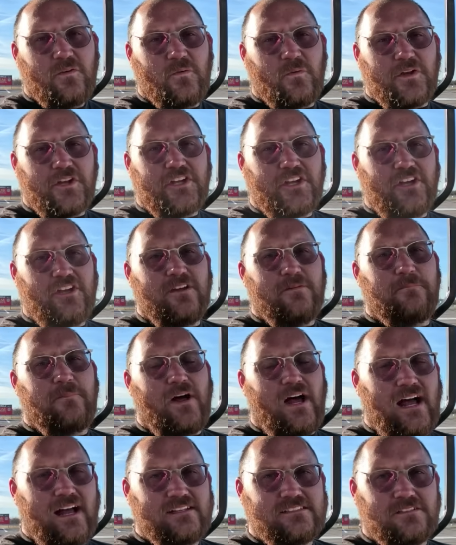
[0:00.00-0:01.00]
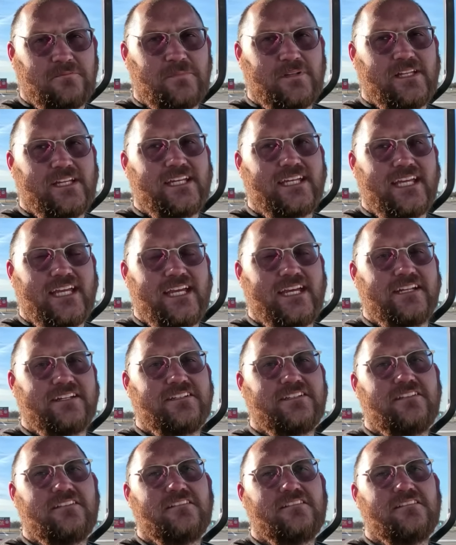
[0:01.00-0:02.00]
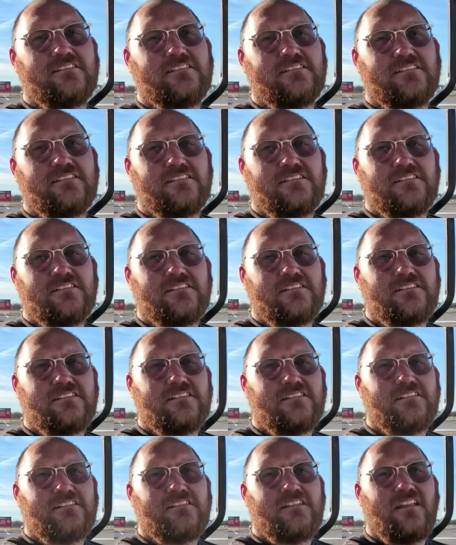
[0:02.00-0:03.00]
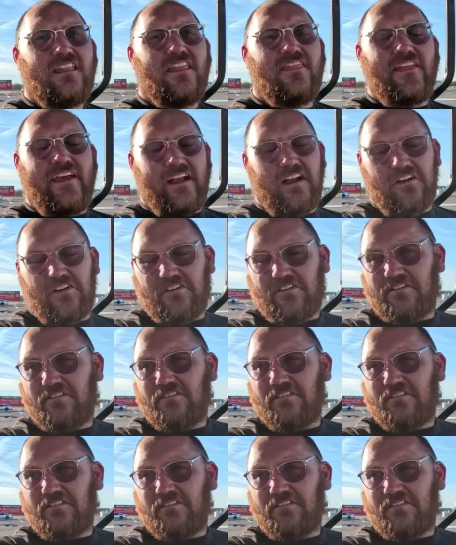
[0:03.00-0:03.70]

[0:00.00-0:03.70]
we could possibly get there.